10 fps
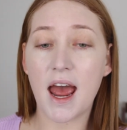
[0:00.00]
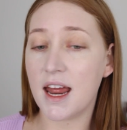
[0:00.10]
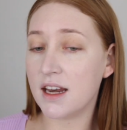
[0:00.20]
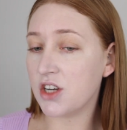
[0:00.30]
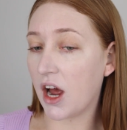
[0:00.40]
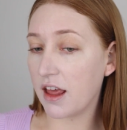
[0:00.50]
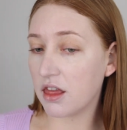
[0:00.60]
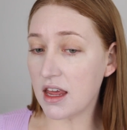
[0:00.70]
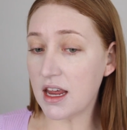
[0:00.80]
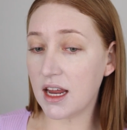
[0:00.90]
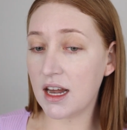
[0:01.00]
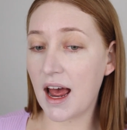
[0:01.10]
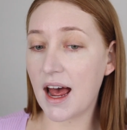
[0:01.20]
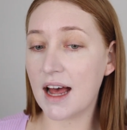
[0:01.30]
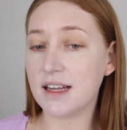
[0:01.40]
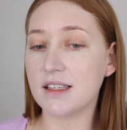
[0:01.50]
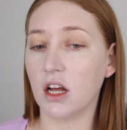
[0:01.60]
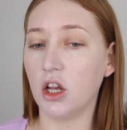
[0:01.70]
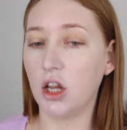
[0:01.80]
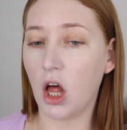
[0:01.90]
and I think it has
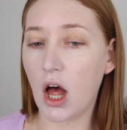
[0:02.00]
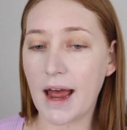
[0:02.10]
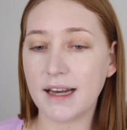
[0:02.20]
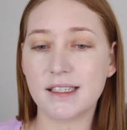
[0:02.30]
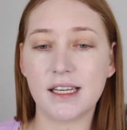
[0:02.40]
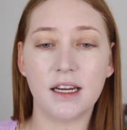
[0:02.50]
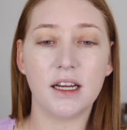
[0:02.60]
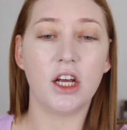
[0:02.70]
a light